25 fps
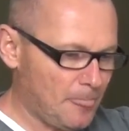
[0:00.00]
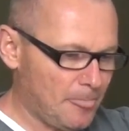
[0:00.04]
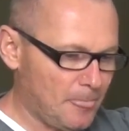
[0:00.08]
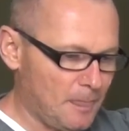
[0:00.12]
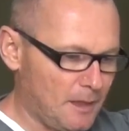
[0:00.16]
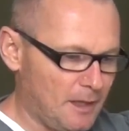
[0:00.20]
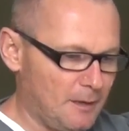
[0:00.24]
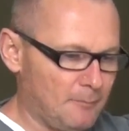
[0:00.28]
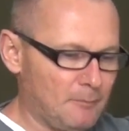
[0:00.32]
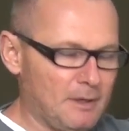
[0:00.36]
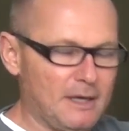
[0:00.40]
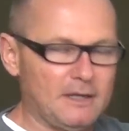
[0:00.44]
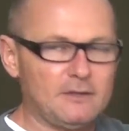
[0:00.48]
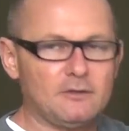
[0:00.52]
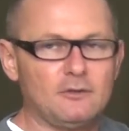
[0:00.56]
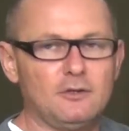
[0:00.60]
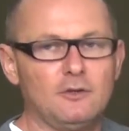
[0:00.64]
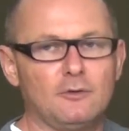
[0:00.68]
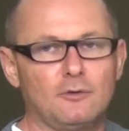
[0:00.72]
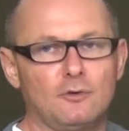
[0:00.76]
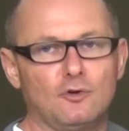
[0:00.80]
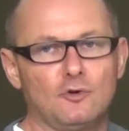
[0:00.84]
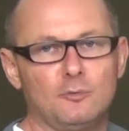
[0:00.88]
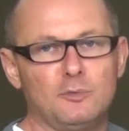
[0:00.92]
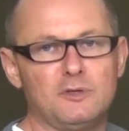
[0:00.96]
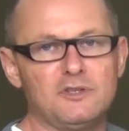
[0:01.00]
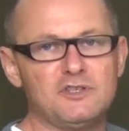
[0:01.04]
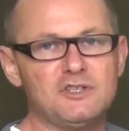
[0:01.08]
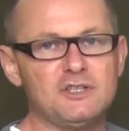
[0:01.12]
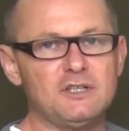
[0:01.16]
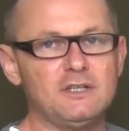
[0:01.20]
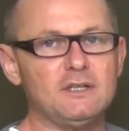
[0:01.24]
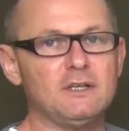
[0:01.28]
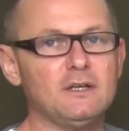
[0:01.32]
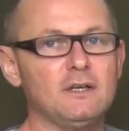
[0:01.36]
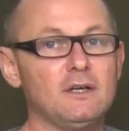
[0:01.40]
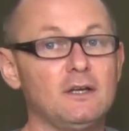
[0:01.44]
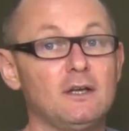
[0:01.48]
and back to your open
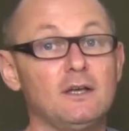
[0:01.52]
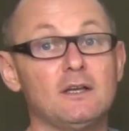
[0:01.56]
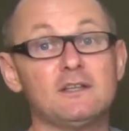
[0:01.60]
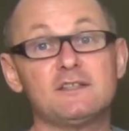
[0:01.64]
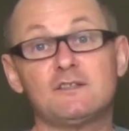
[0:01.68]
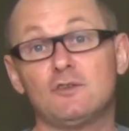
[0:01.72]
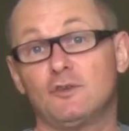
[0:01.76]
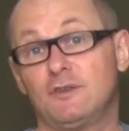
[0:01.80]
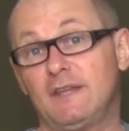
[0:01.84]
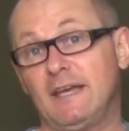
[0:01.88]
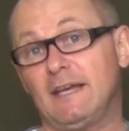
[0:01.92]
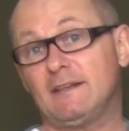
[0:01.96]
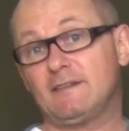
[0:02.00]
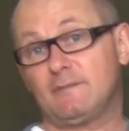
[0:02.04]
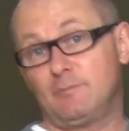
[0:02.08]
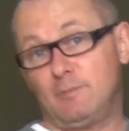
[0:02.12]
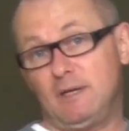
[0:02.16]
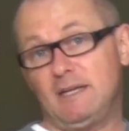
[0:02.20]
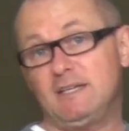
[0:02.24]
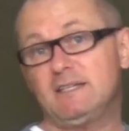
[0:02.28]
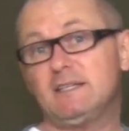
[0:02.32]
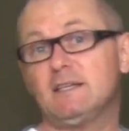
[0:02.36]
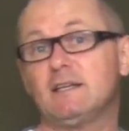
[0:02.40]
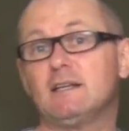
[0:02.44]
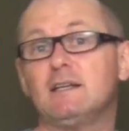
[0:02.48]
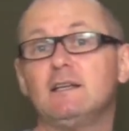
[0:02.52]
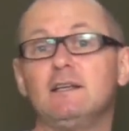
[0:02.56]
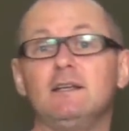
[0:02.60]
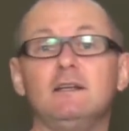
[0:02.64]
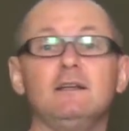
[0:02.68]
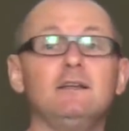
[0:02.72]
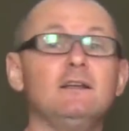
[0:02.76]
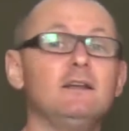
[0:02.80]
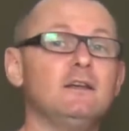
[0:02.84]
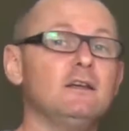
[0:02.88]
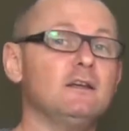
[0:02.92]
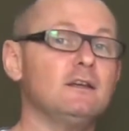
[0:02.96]
G. So that's basically